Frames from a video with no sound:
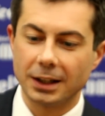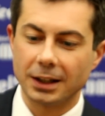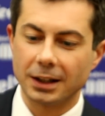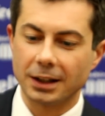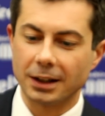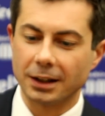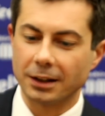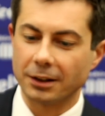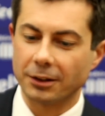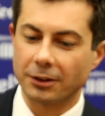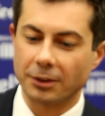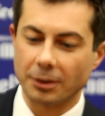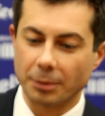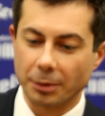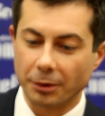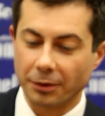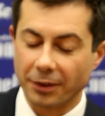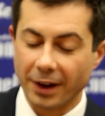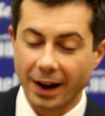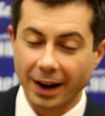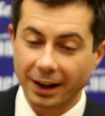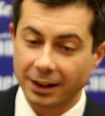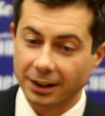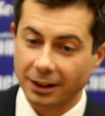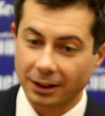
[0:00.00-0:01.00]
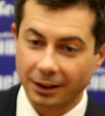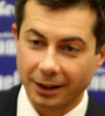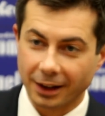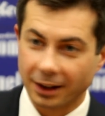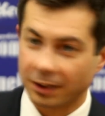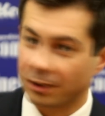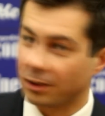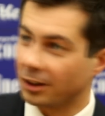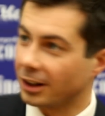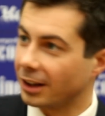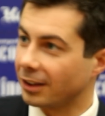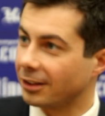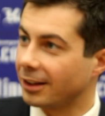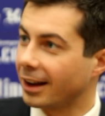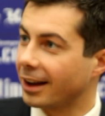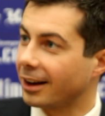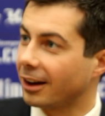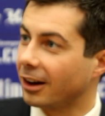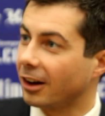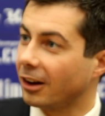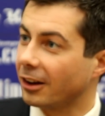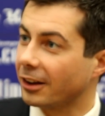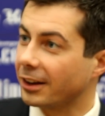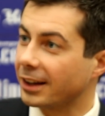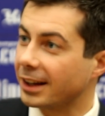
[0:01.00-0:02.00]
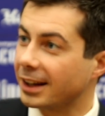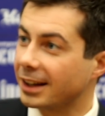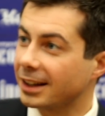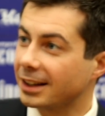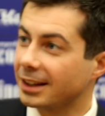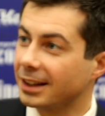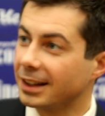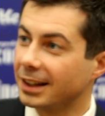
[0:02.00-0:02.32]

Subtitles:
the simple fact that Election Day is not a holiday